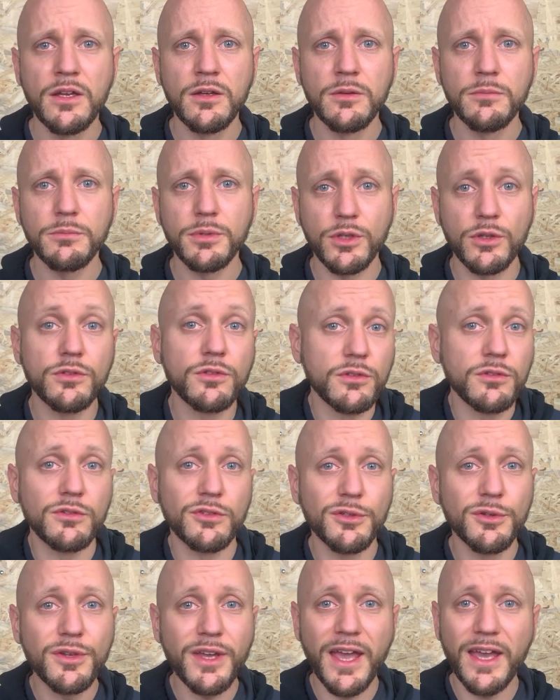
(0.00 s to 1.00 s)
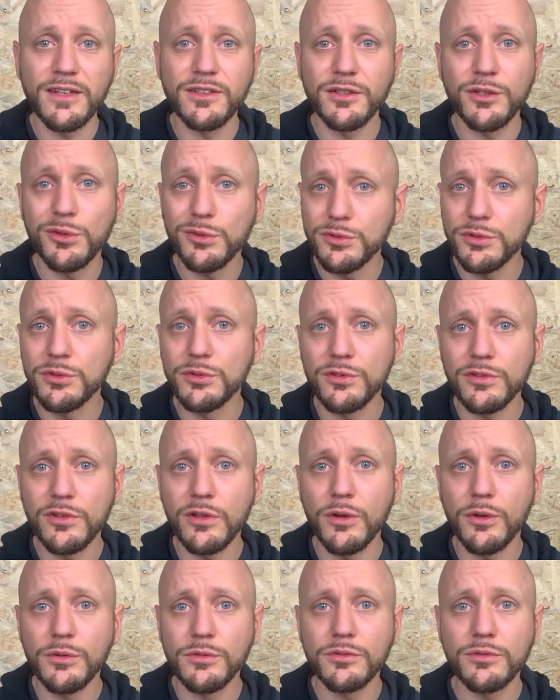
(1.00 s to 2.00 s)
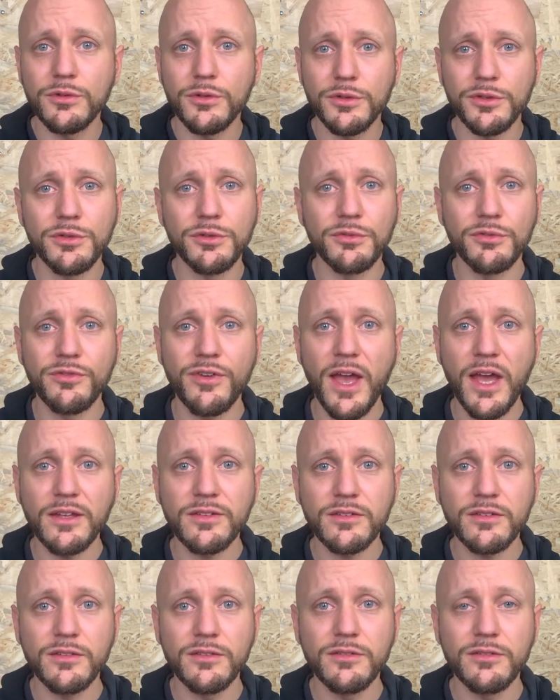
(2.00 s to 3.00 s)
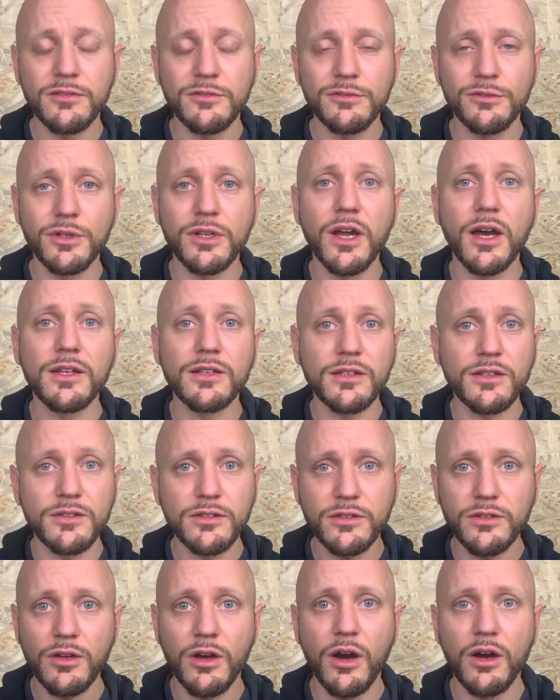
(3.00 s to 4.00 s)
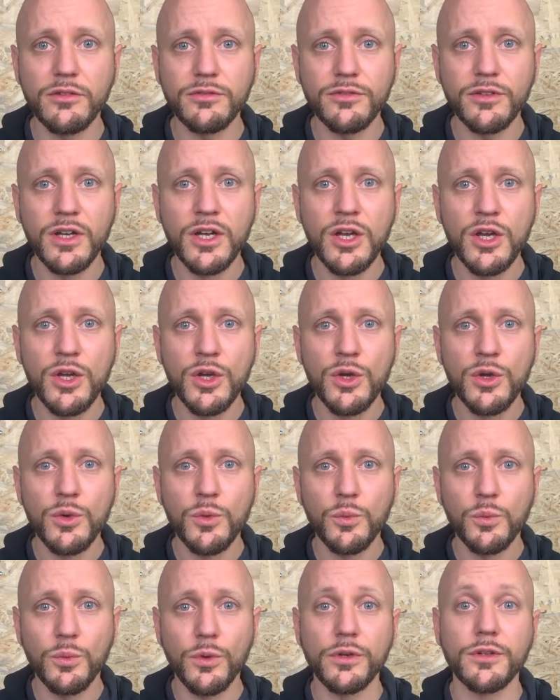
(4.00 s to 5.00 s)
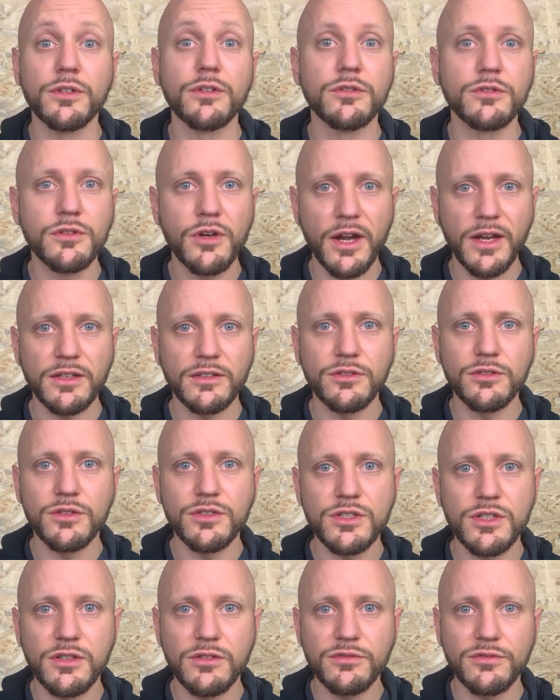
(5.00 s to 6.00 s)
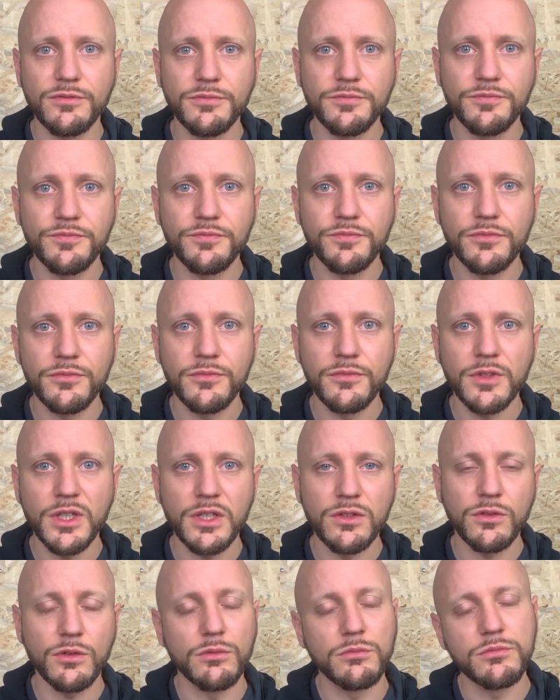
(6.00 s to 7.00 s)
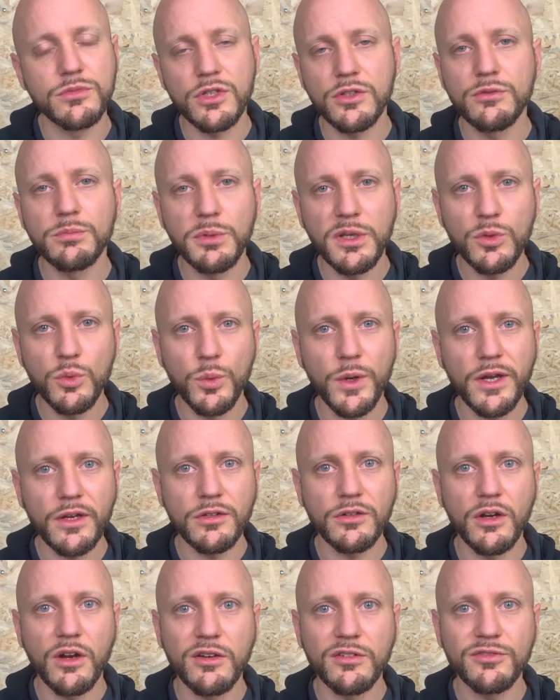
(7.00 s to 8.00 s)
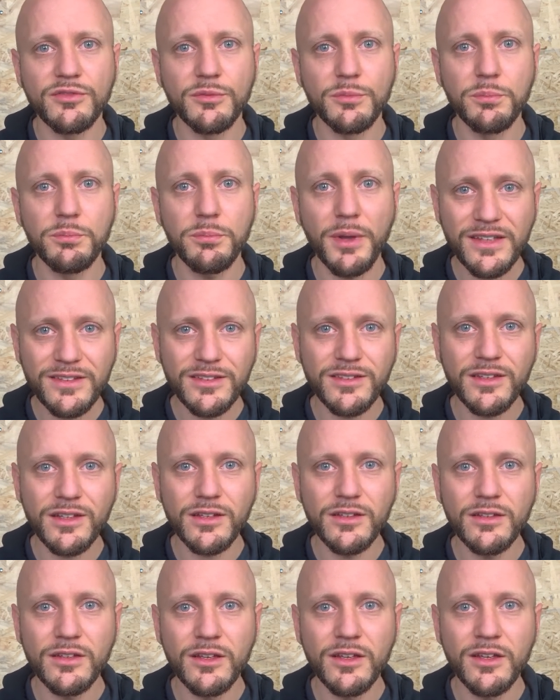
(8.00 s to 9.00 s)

because you can go too slow or too fast, regardless of what you're trying to achieve. So just be aware of pacing